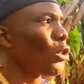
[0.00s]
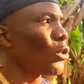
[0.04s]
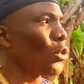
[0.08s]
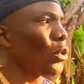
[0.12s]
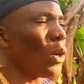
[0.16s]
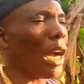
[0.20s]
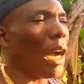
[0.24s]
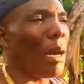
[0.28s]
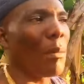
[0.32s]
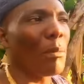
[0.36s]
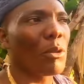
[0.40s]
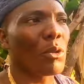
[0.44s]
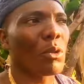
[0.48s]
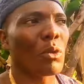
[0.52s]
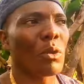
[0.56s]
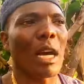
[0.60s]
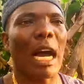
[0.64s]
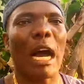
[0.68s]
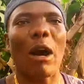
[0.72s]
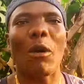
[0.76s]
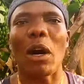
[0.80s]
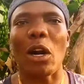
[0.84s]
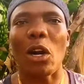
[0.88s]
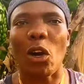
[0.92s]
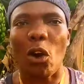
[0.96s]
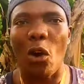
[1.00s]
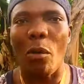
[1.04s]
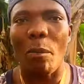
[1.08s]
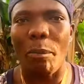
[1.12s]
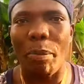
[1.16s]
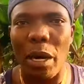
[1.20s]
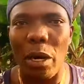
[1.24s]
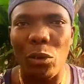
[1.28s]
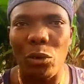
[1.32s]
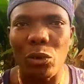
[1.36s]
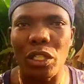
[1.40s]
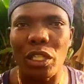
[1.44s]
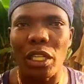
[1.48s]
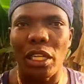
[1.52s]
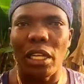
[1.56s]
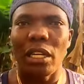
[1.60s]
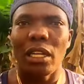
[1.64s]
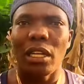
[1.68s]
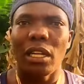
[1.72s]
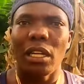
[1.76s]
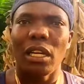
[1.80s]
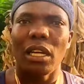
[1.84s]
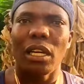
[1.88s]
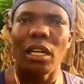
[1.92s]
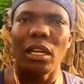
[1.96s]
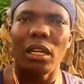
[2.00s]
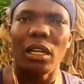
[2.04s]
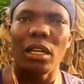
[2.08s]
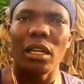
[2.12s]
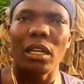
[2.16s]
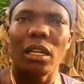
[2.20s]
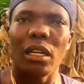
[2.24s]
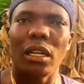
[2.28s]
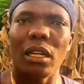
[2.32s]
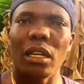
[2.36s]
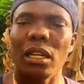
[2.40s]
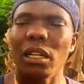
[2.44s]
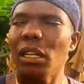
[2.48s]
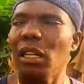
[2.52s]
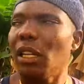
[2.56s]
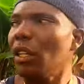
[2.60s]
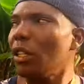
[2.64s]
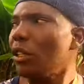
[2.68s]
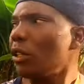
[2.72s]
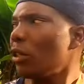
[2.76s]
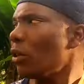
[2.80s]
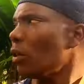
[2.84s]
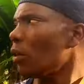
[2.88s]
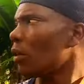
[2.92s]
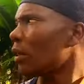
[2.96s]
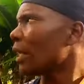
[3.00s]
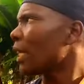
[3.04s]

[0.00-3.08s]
to come to our compound? Do you